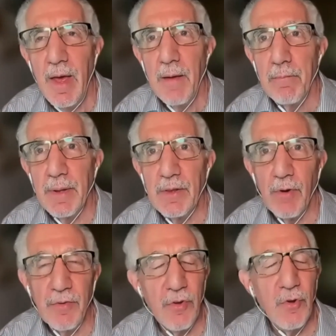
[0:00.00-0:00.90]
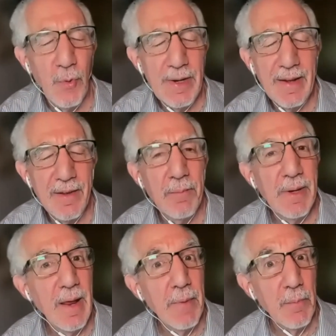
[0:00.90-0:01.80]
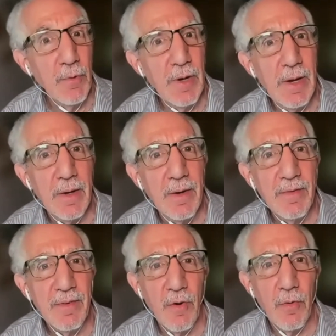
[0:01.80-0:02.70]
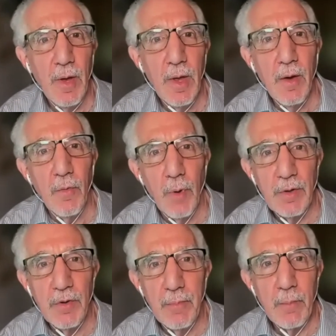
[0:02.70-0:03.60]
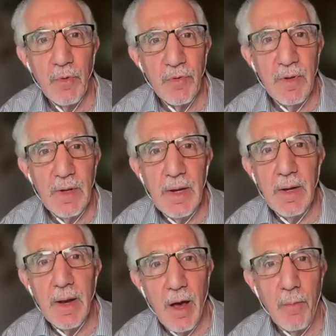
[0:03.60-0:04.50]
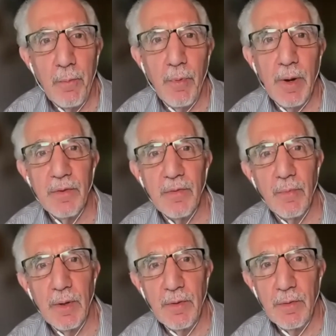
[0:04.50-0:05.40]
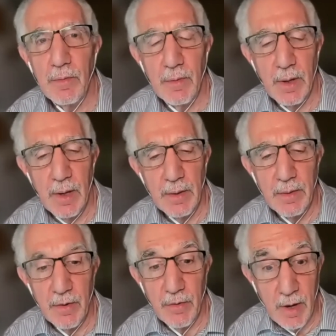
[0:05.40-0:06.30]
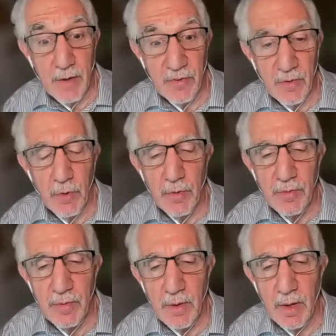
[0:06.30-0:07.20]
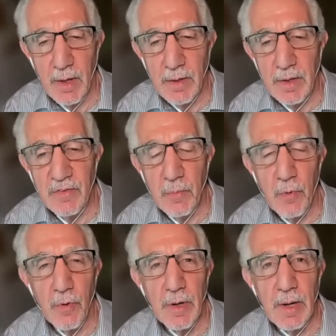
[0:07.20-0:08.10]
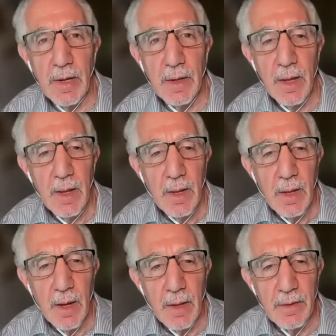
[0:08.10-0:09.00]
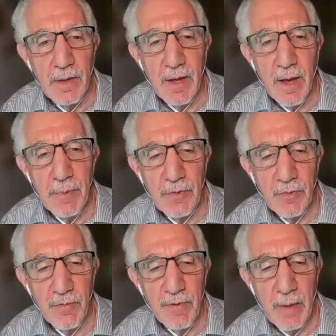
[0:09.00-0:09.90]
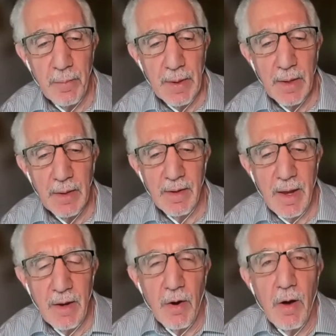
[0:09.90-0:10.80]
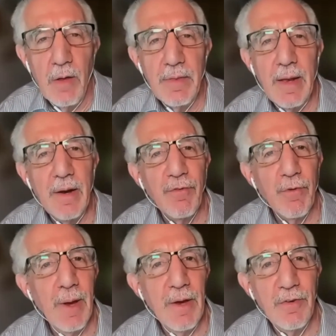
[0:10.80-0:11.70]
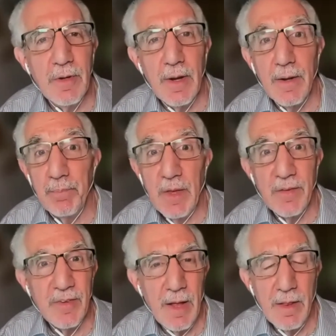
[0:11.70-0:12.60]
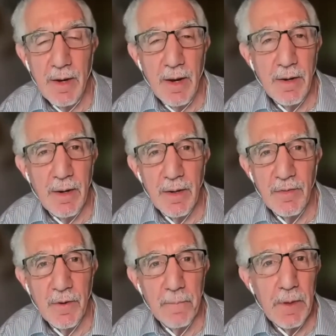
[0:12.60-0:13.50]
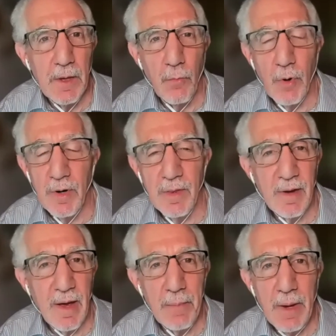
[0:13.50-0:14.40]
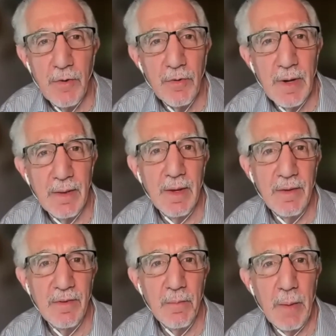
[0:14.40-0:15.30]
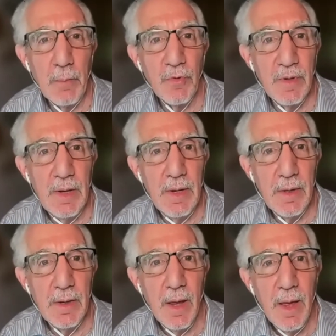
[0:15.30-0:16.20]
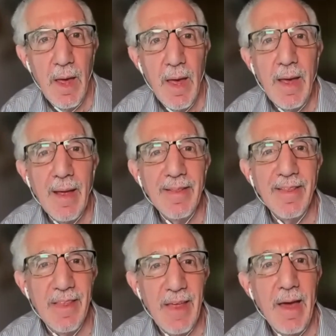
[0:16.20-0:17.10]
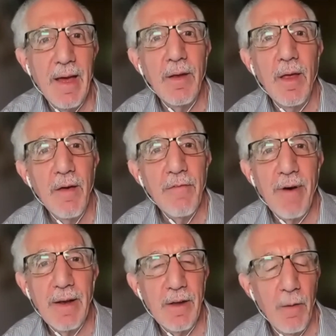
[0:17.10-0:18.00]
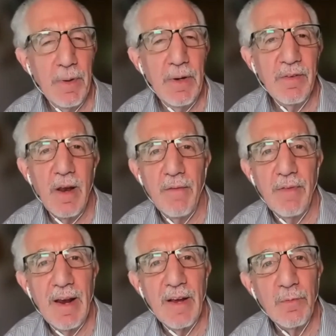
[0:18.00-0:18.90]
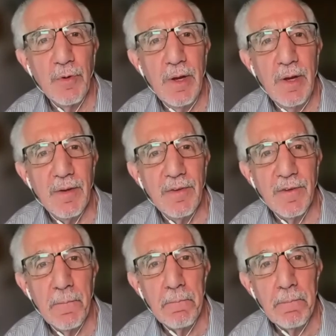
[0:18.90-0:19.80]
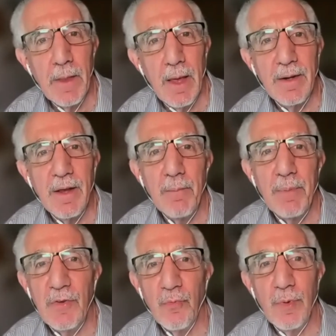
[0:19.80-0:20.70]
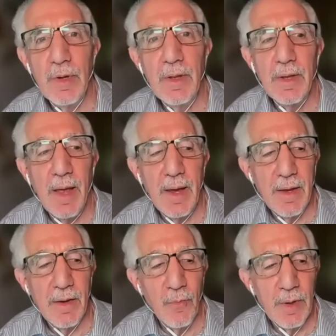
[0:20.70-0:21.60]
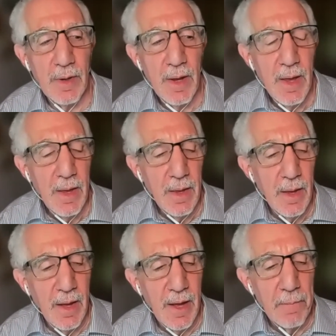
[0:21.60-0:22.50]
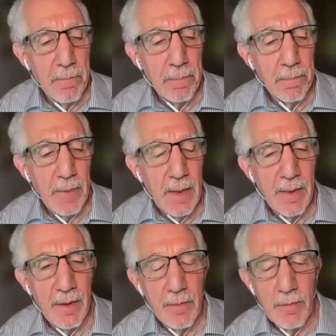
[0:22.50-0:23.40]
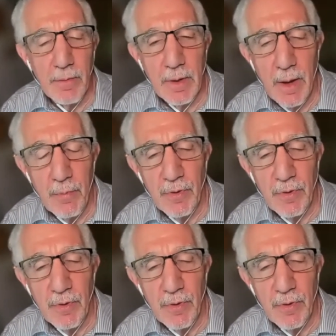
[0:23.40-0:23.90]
but they're also doing that to meet a member need. So what do members need help with? What do their customers need support in that the companies are developing? And to take all that information and consolidate it into, what are the top 8 or 10 things that members need? And then find companies that have that expertise. And companies really like it when, and I think a couple of the